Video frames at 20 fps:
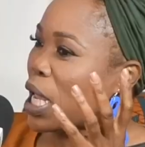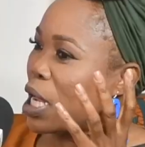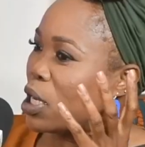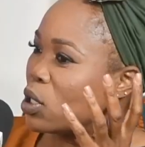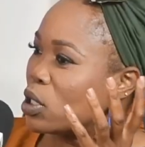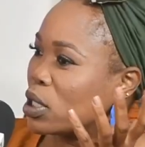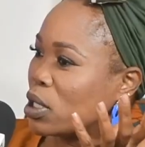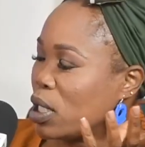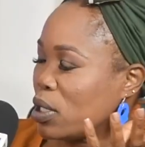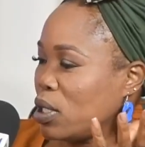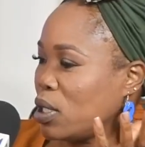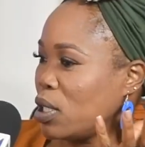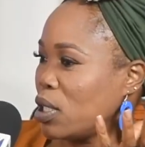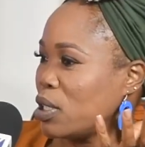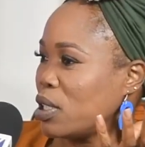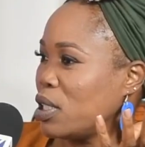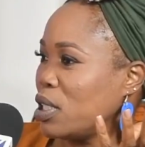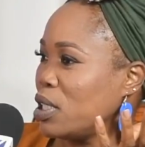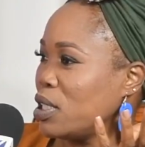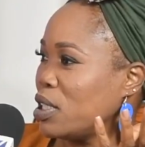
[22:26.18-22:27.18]
have
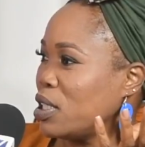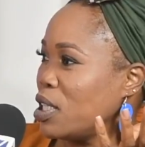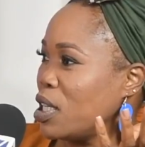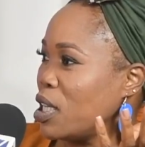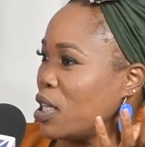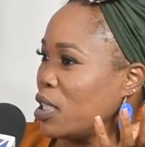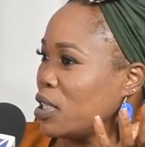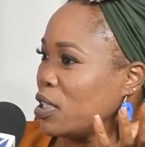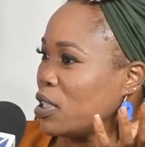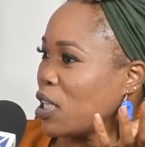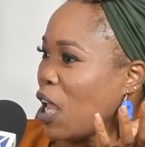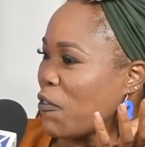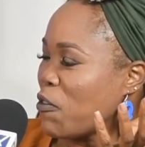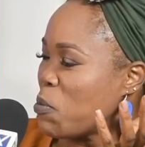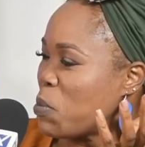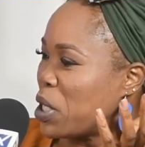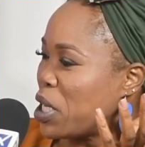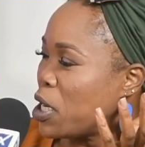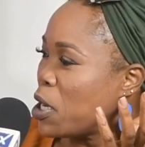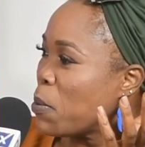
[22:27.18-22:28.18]
settings these days, you have to
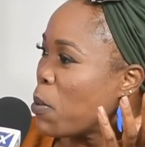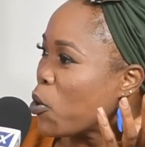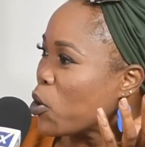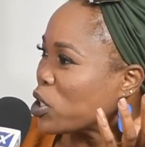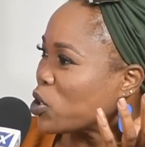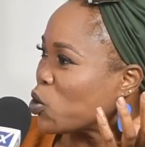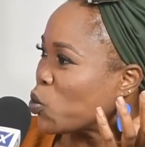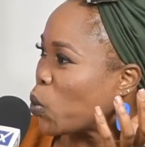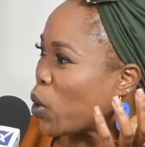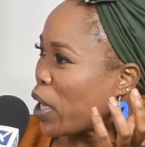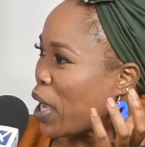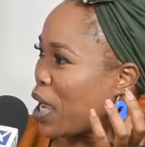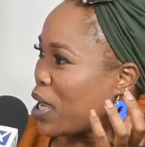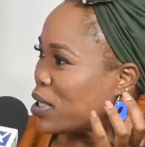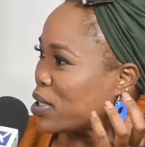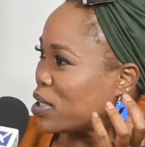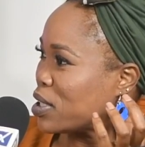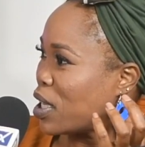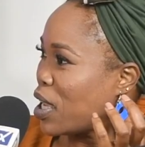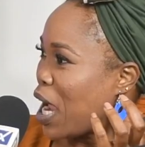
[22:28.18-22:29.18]
be deliberated where
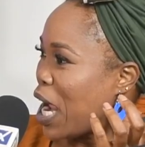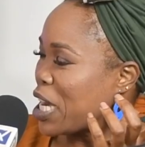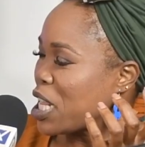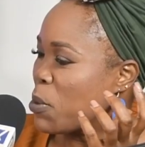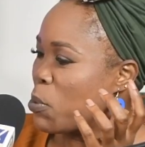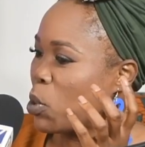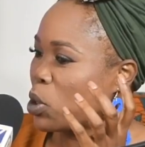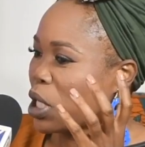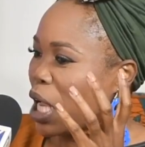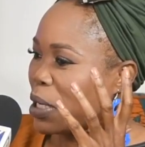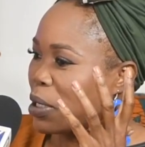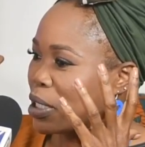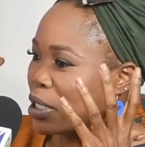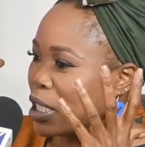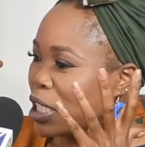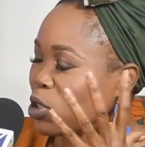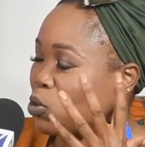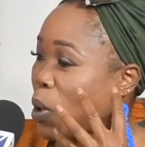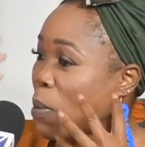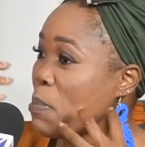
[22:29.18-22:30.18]
you say, and the
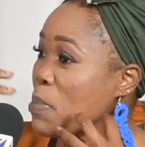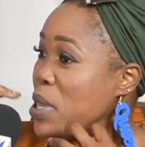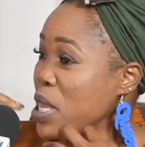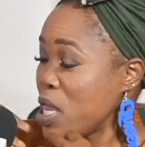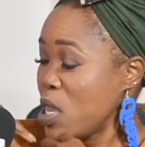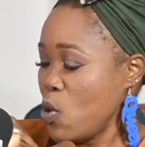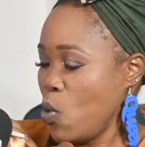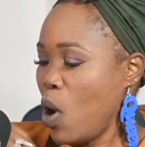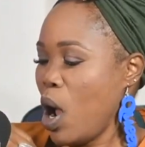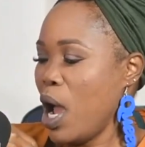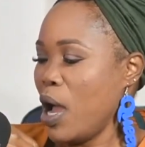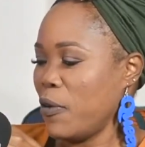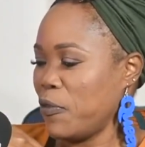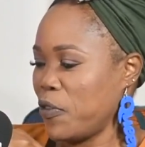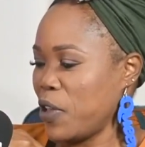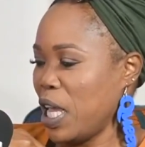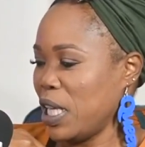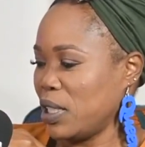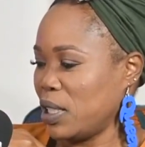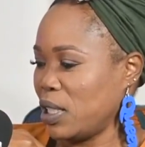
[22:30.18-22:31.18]
things where me want
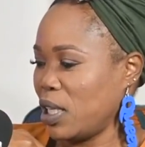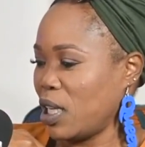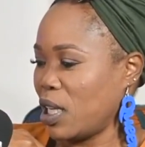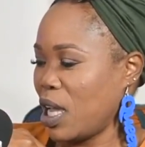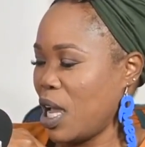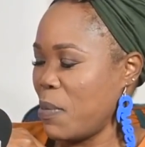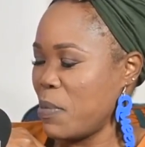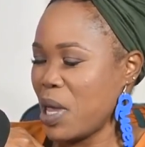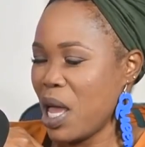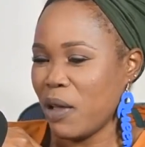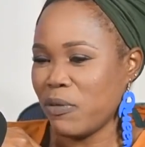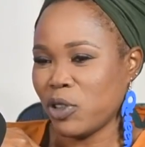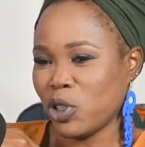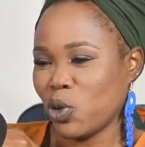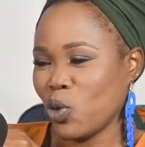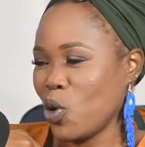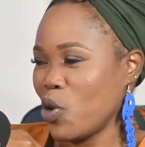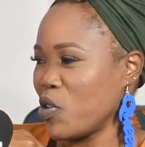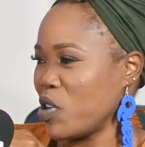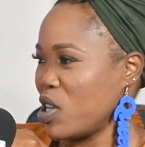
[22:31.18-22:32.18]
to say, because me have
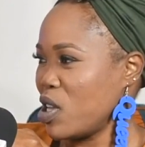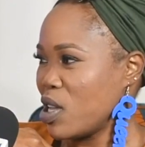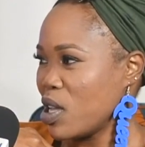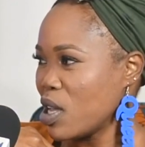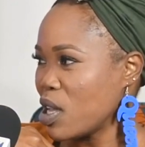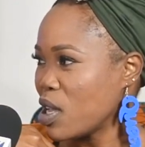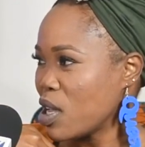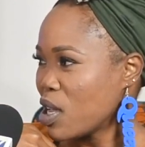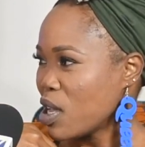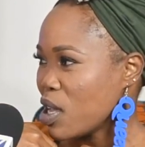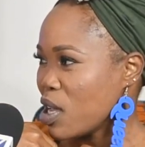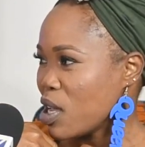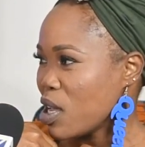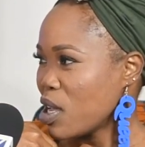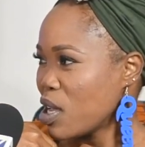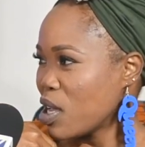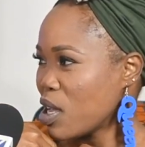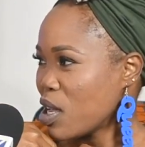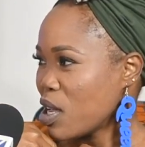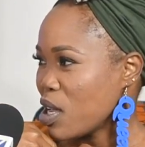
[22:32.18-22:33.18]
story.
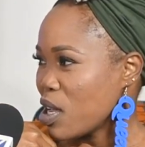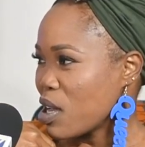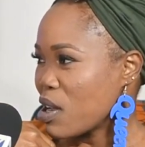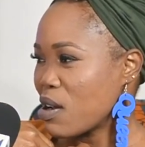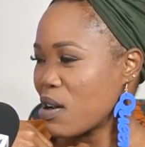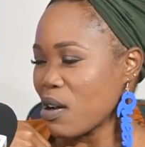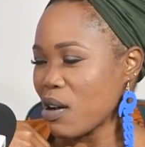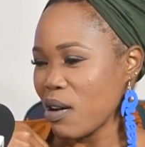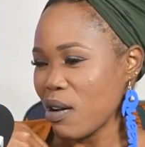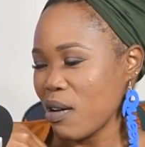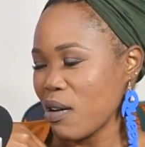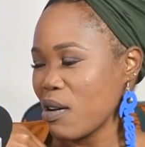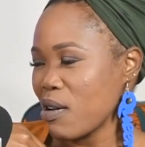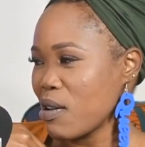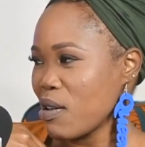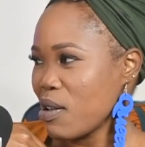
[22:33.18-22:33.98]
Girl.